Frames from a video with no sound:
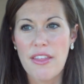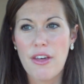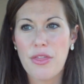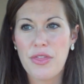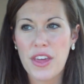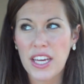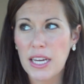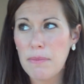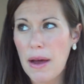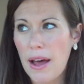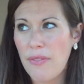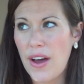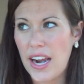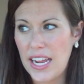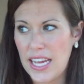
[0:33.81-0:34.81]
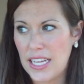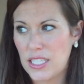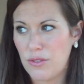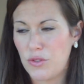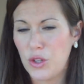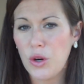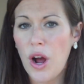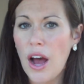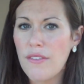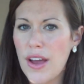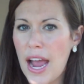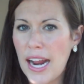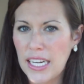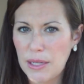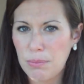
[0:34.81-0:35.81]
The thing about that is if you don't have
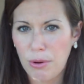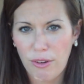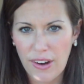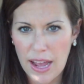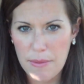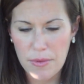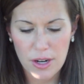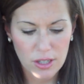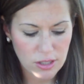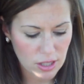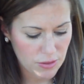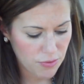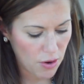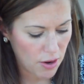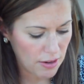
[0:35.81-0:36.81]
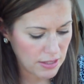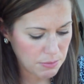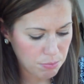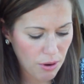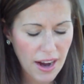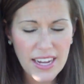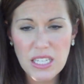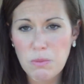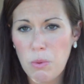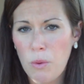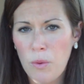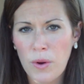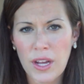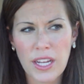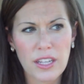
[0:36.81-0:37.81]
any parameters as far as price
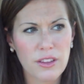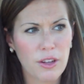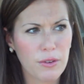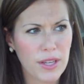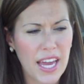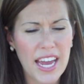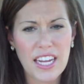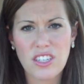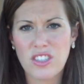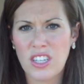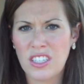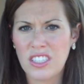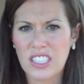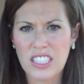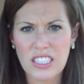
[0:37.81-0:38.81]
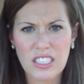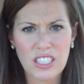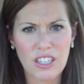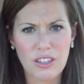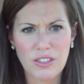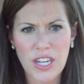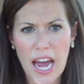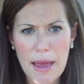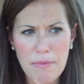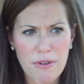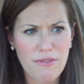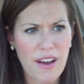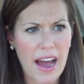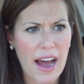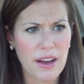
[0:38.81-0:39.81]
point, location, you know, type
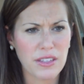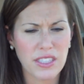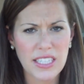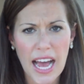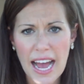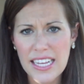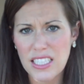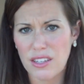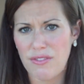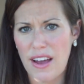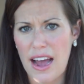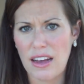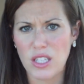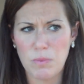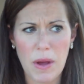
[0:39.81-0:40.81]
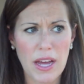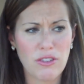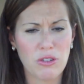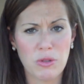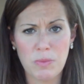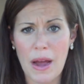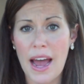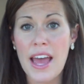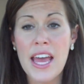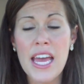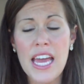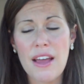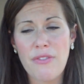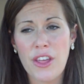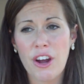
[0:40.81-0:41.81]
of house, size of house, bedrooms, bath,
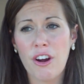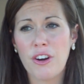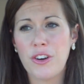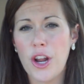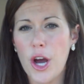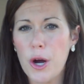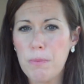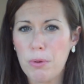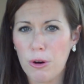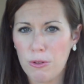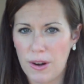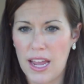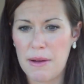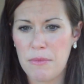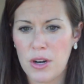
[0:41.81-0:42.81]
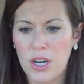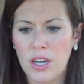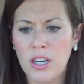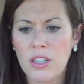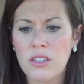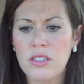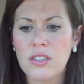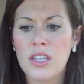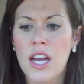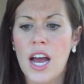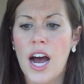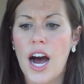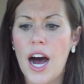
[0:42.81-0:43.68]
if there are no parameters,